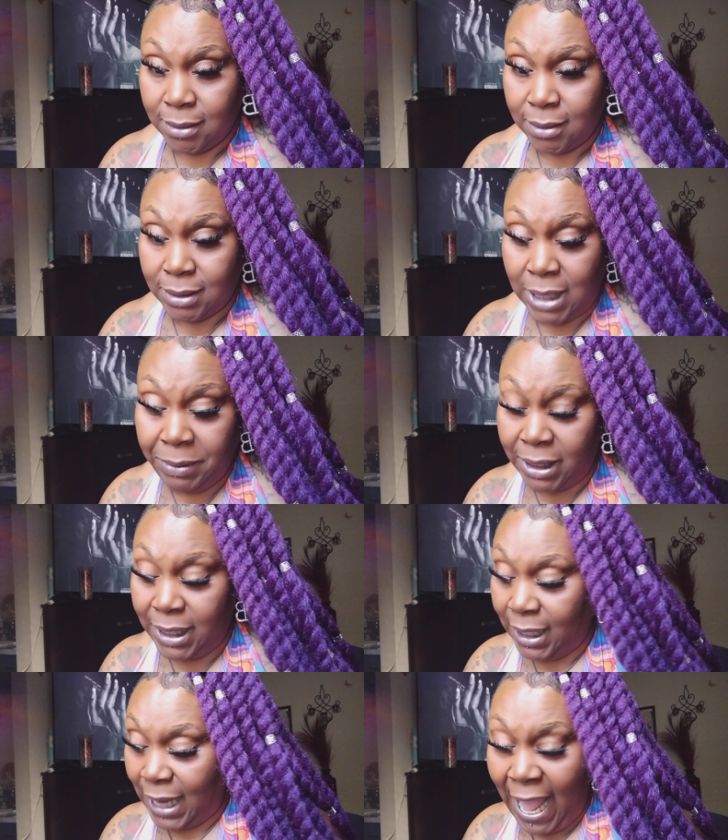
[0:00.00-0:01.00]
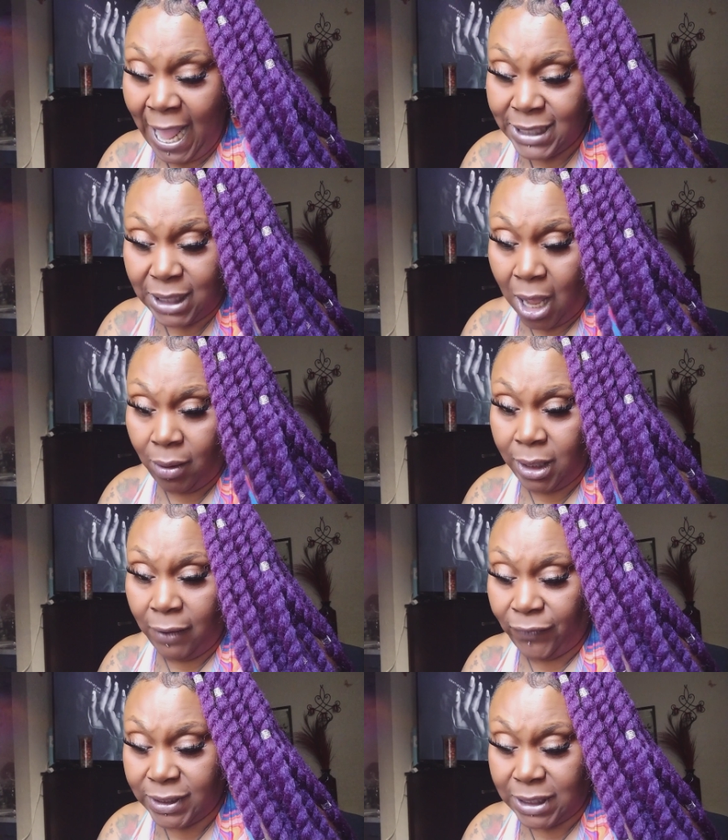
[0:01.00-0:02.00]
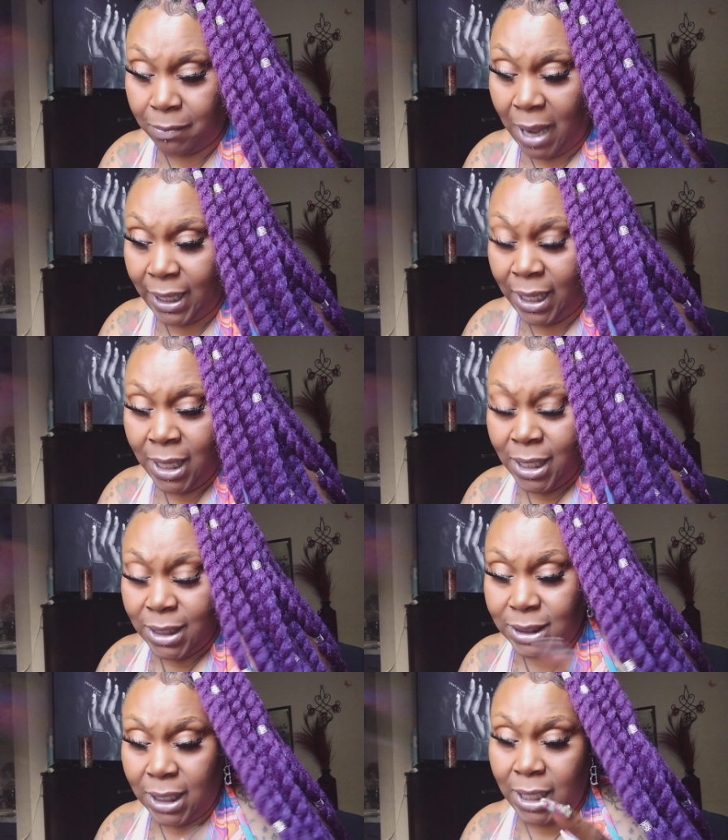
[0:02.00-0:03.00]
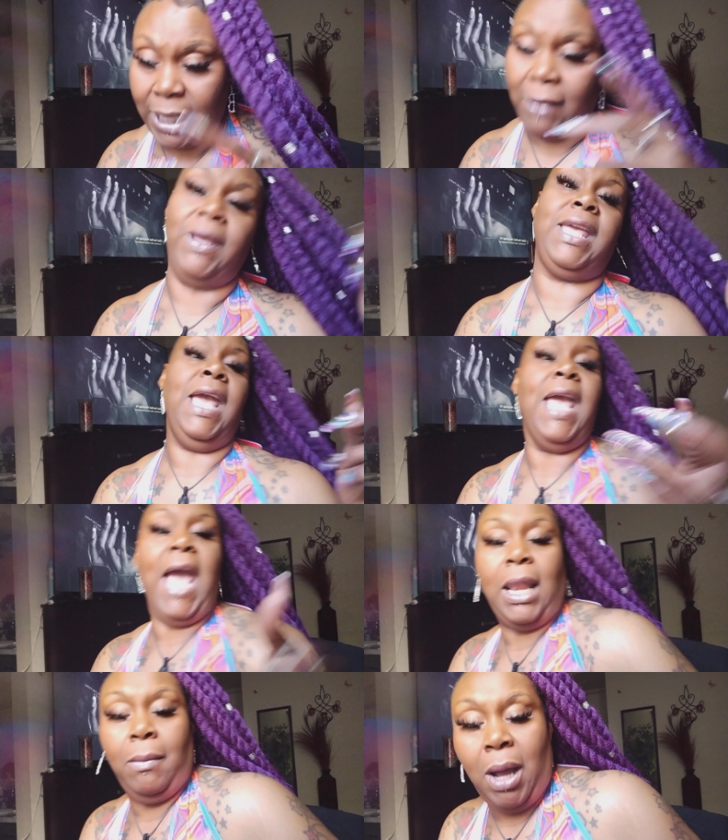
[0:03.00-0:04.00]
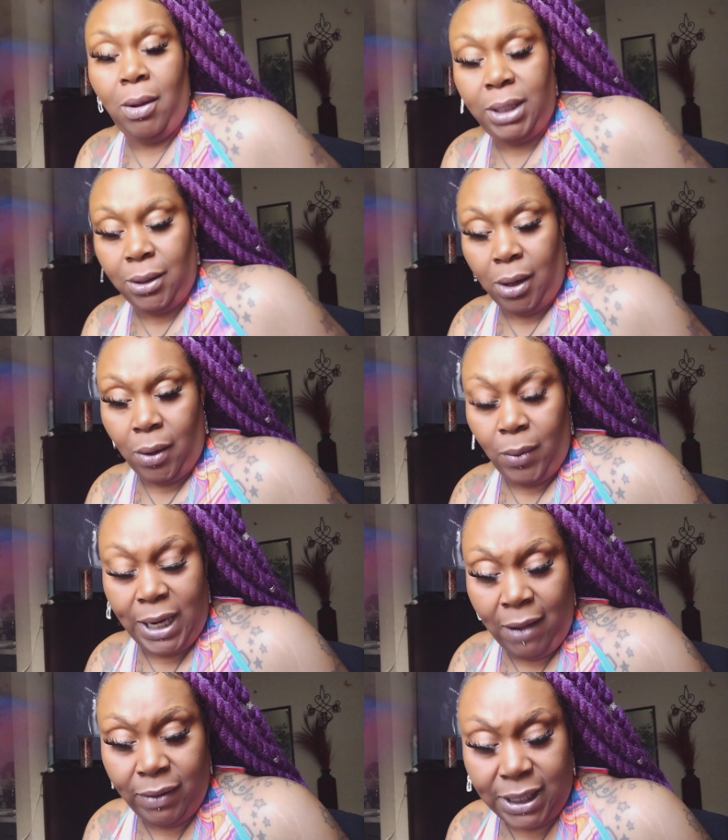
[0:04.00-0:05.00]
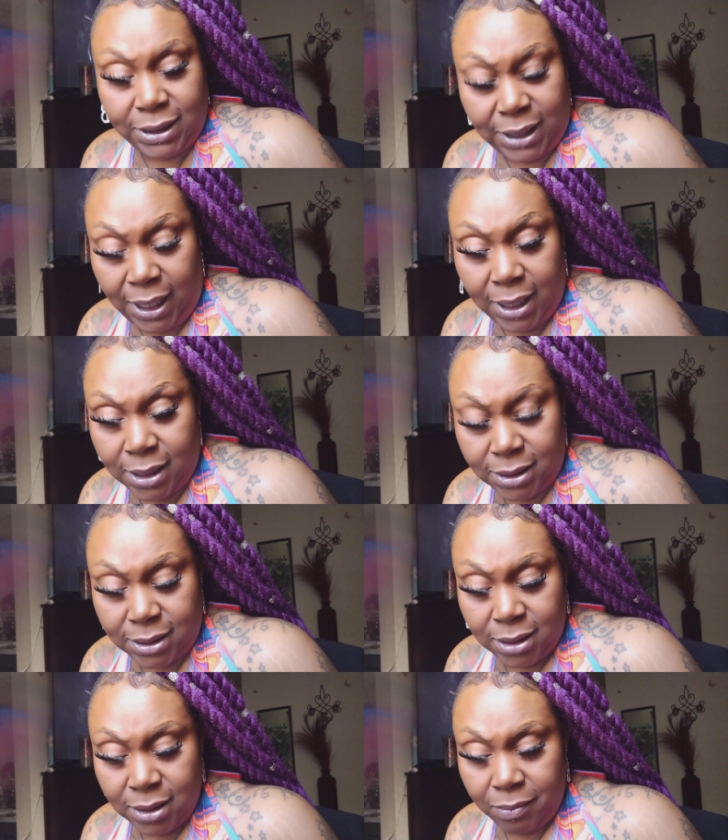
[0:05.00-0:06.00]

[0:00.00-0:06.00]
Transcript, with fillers: Something didn't last long enough for somebody to even get alimony or whatever this is.